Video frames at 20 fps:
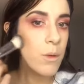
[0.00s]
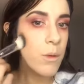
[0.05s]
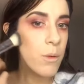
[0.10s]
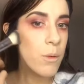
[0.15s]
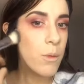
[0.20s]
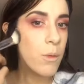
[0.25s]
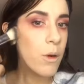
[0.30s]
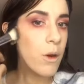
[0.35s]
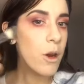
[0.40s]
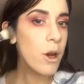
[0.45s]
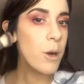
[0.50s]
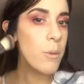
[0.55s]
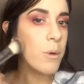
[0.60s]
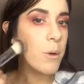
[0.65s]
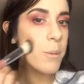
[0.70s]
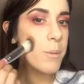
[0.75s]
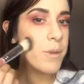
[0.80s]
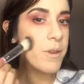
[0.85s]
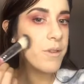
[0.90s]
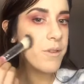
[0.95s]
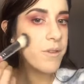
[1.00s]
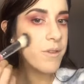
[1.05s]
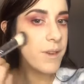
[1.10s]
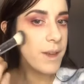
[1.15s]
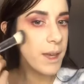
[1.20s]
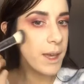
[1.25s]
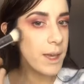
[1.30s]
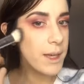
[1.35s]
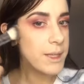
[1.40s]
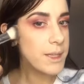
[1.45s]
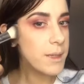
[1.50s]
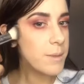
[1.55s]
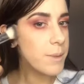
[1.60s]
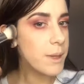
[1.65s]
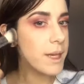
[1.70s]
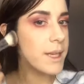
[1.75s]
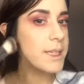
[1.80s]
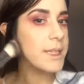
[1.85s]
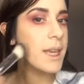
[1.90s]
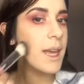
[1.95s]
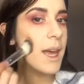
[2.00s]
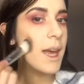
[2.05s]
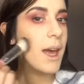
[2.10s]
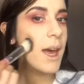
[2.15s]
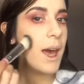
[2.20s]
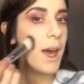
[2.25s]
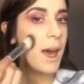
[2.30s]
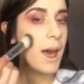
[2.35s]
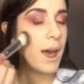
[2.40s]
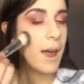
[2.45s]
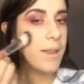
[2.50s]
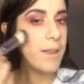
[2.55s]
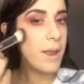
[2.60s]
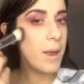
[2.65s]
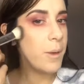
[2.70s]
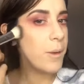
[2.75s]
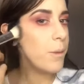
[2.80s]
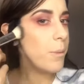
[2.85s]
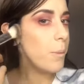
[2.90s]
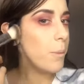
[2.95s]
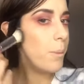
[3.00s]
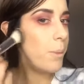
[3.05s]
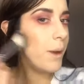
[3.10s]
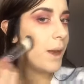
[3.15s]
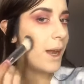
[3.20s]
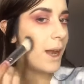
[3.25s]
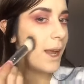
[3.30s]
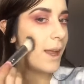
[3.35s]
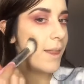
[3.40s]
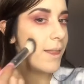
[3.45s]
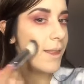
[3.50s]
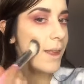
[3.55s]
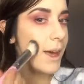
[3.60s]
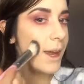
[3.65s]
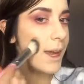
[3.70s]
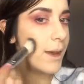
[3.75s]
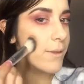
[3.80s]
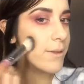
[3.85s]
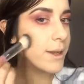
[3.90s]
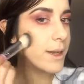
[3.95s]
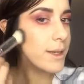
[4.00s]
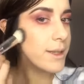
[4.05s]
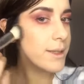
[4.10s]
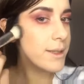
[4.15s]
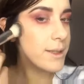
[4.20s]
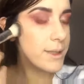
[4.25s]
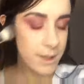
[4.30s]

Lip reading: warm up the face a bit, and then blend that out nice and